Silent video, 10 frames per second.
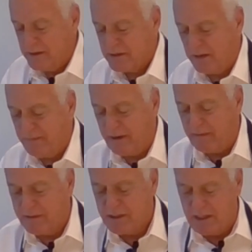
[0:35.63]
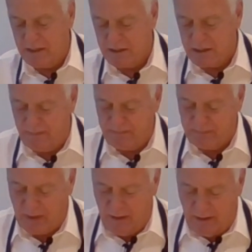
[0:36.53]
sunflower seeds.
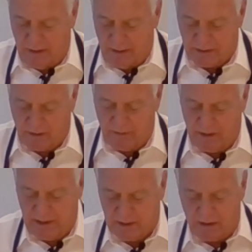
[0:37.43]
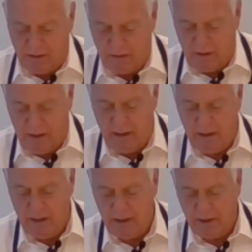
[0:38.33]
So these are
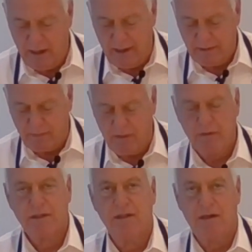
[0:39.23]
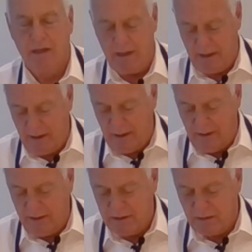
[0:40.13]
not roasted,
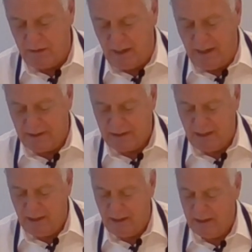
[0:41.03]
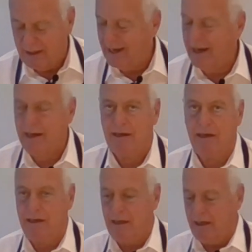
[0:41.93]
these are not
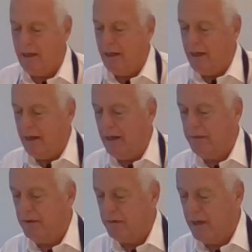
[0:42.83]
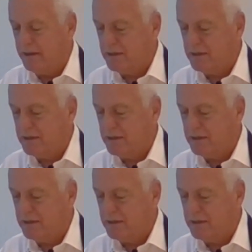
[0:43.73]
candied, and they're not